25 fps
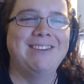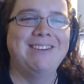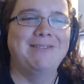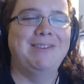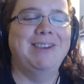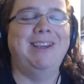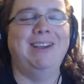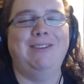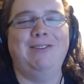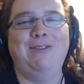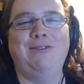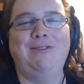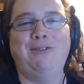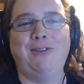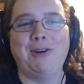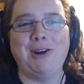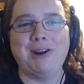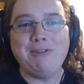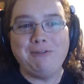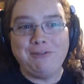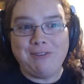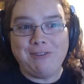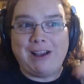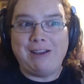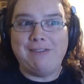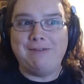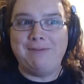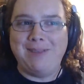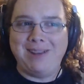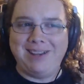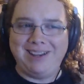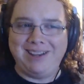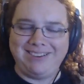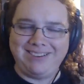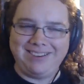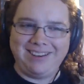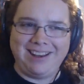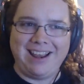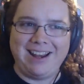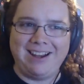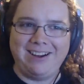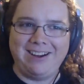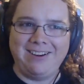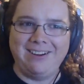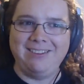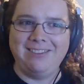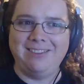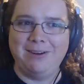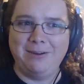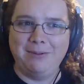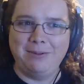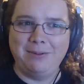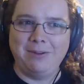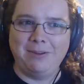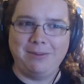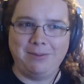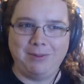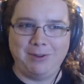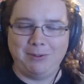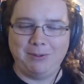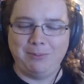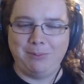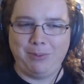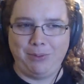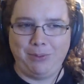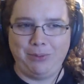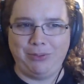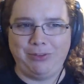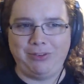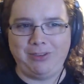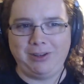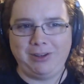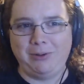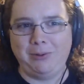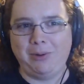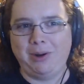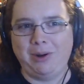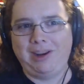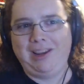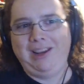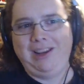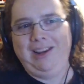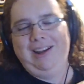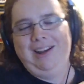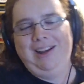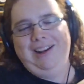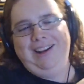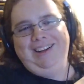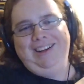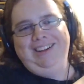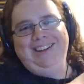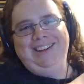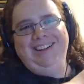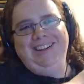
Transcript: because 45 minutes later, they're both still working on it.